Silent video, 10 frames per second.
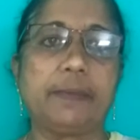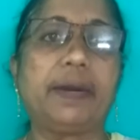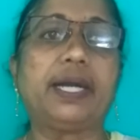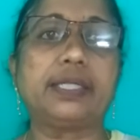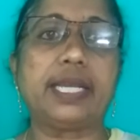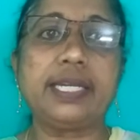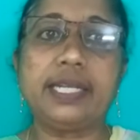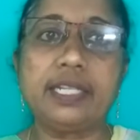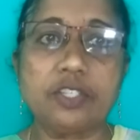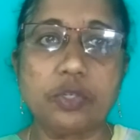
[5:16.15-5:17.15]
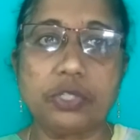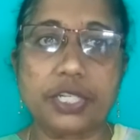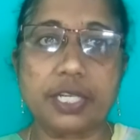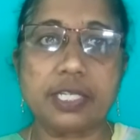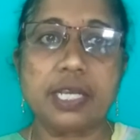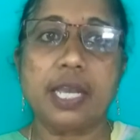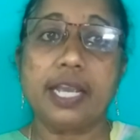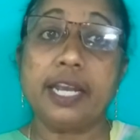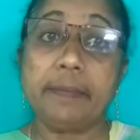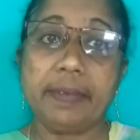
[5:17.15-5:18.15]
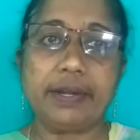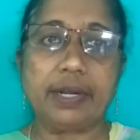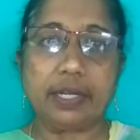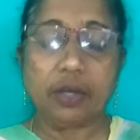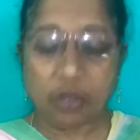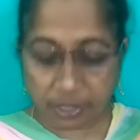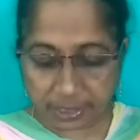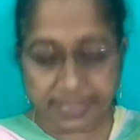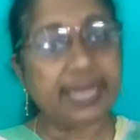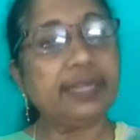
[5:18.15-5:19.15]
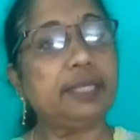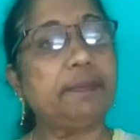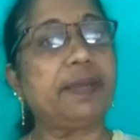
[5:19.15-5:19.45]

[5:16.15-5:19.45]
among the Indian soldiers in Meerut on 10th